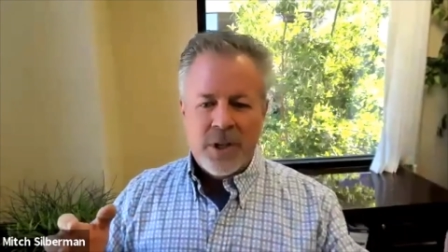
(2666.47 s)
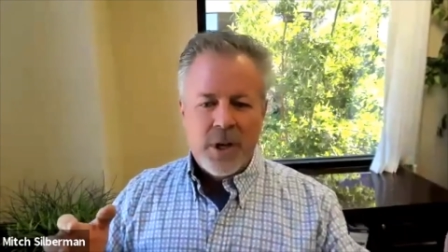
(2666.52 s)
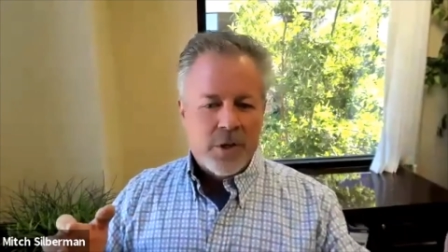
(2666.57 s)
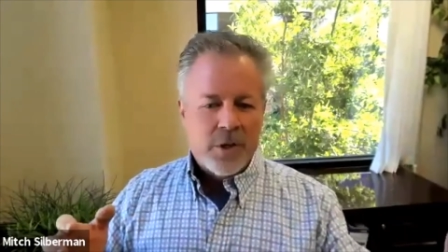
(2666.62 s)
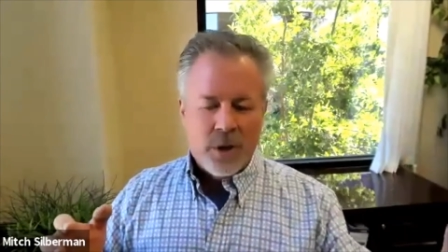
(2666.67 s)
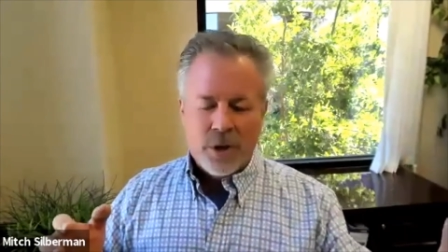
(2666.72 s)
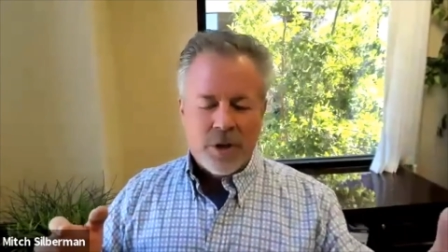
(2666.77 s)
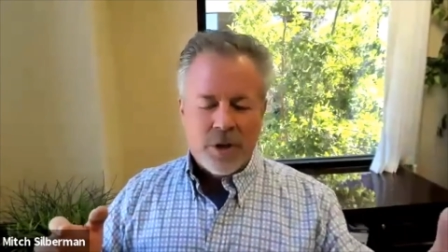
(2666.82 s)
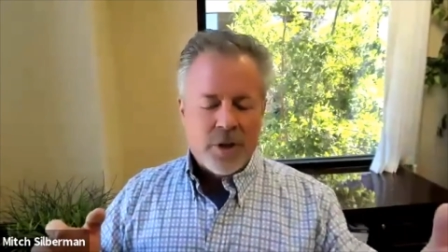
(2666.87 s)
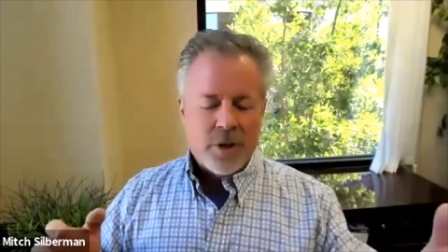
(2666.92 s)

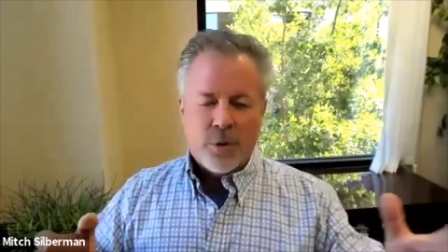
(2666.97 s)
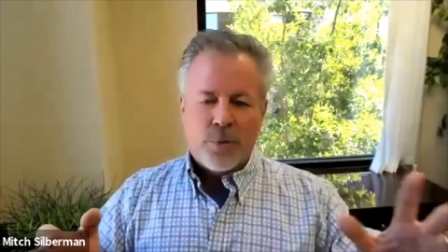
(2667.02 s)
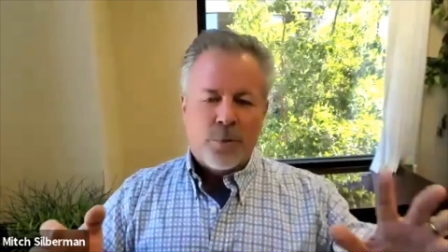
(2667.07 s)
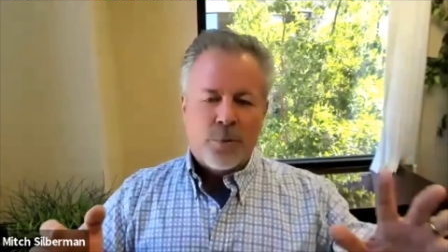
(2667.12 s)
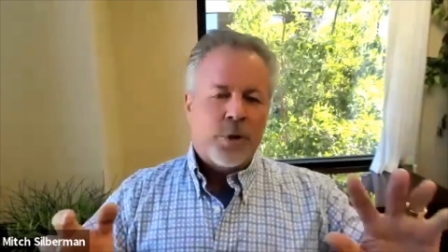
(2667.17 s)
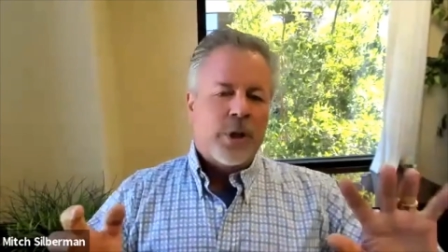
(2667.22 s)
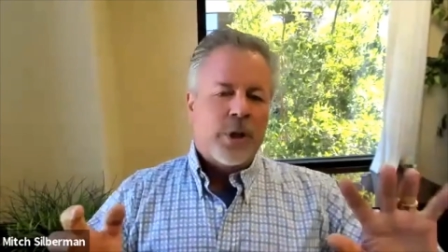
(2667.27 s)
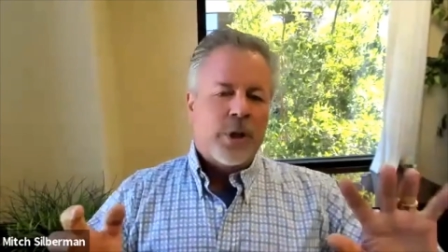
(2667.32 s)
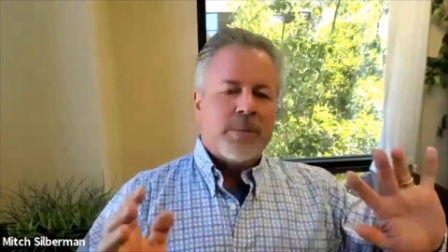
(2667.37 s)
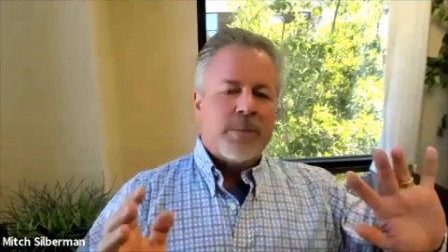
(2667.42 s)
no no no
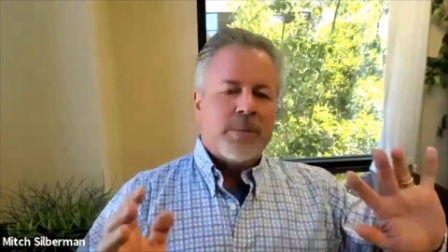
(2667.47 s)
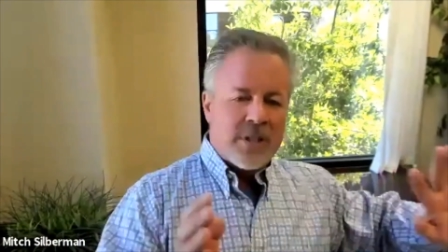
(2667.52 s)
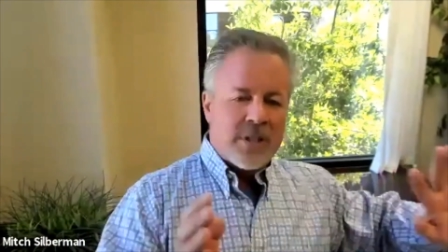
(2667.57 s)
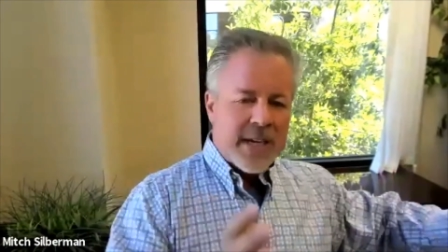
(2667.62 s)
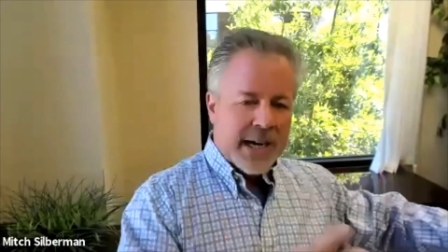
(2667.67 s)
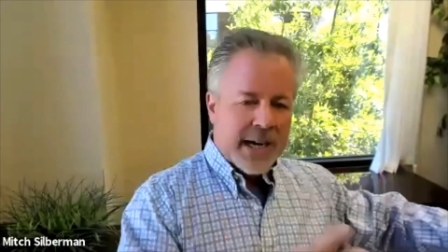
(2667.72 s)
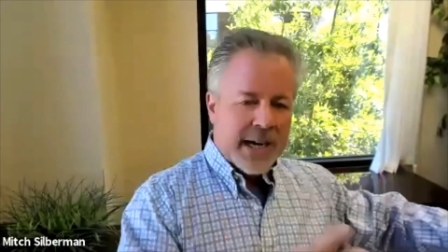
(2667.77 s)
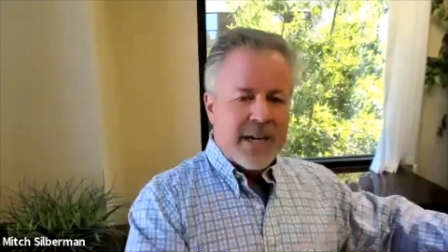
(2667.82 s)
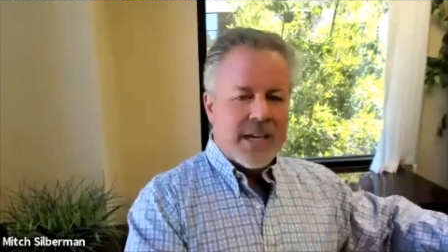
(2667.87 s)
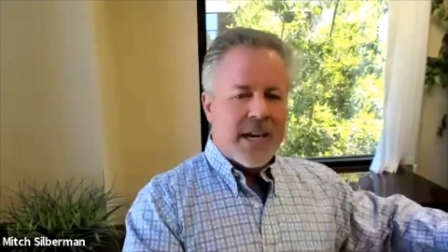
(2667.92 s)
freedom is
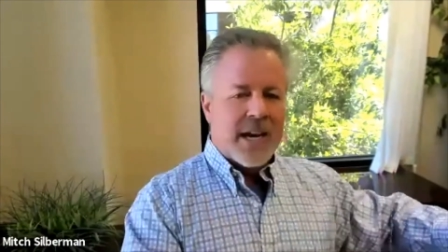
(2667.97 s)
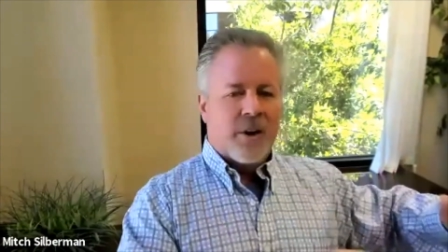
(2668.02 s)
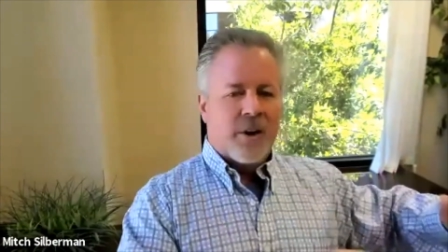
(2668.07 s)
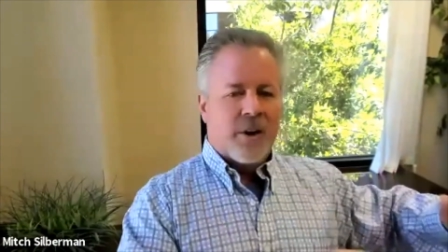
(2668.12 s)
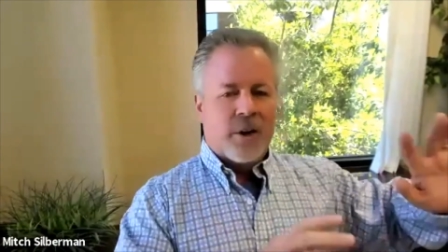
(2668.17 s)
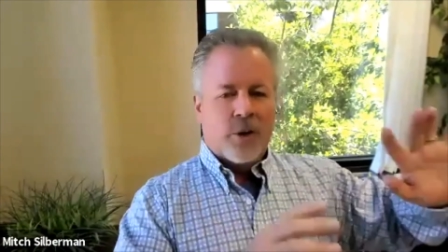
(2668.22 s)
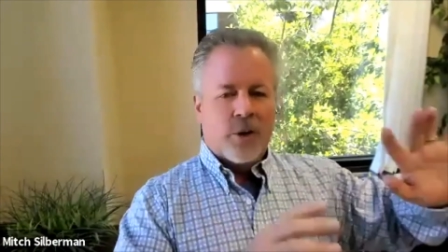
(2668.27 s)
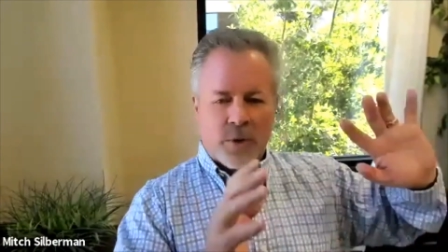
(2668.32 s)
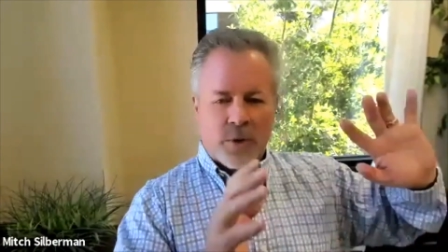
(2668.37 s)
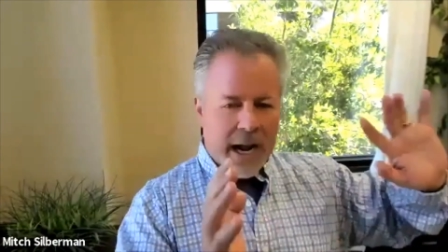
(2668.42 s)
secondary
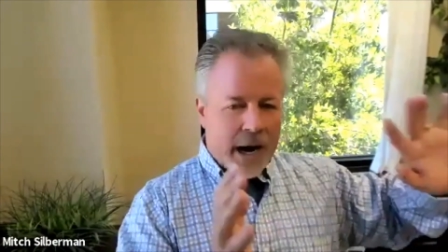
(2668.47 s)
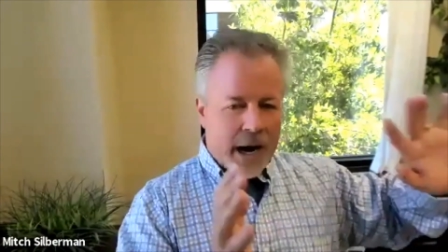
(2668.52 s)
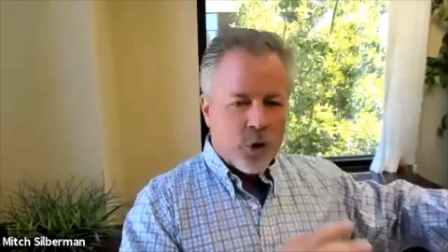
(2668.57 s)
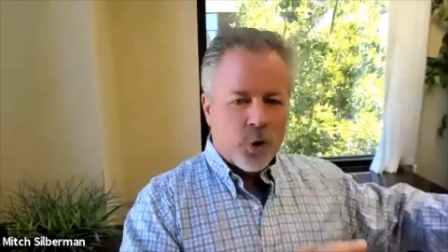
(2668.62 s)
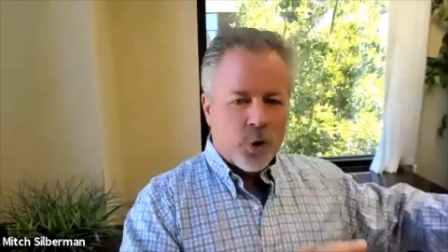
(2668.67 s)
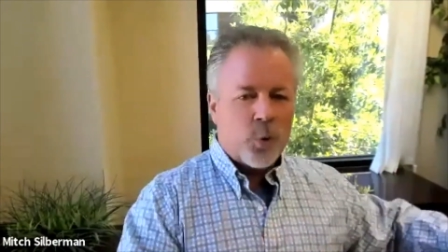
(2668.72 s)
or down the